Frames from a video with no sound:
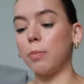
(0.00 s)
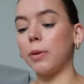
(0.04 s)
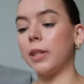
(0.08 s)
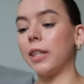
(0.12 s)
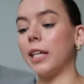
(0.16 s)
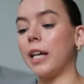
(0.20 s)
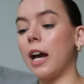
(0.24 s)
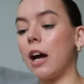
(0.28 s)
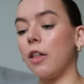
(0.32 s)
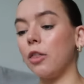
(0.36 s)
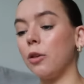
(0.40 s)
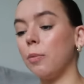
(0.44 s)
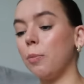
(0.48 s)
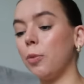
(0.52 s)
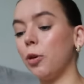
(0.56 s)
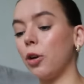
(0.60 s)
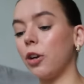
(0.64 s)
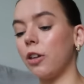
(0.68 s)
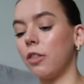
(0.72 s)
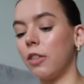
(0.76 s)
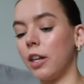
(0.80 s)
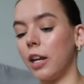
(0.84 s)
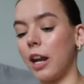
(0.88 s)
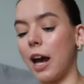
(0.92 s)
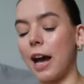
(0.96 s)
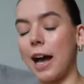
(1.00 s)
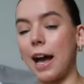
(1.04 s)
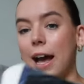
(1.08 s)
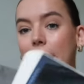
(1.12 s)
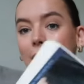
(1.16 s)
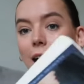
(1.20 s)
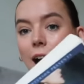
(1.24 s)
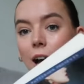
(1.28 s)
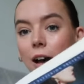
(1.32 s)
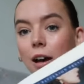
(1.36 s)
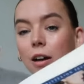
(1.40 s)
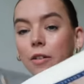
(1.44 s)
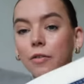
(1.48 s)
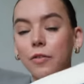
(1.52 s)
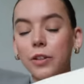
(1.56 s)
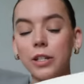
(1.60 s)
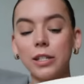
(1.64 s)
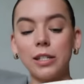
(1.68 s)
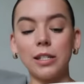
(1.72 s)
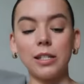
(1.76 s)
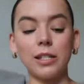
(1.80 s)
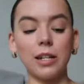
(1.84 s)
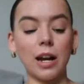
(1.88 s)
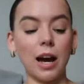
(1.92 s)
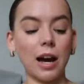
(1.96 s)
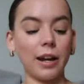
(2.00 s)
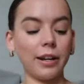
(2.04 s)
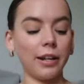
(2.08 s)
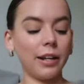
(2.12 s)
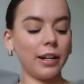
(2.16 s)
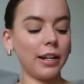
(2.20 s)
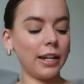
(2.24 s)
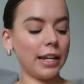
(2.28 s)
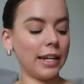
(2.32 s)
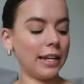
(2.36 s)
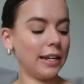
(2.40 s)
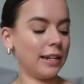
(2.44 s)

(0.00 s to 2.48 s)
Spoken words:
But the other book that I have started